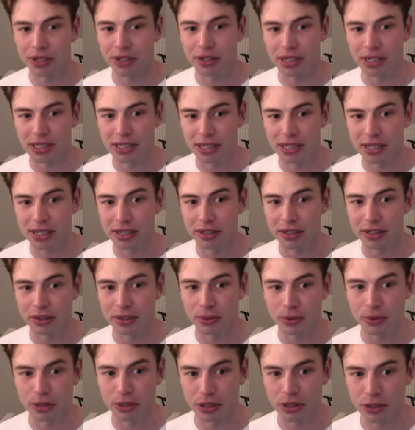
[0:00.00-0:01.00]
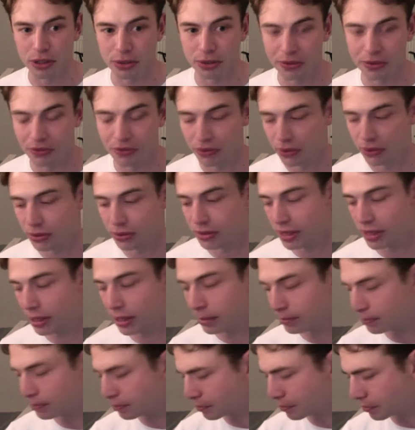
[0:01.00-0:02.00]
COVID-19 in order to enforce
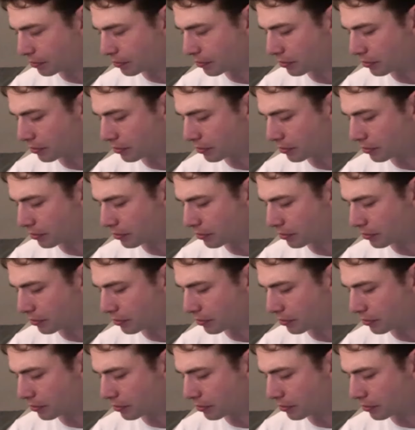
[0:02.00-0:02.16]
that.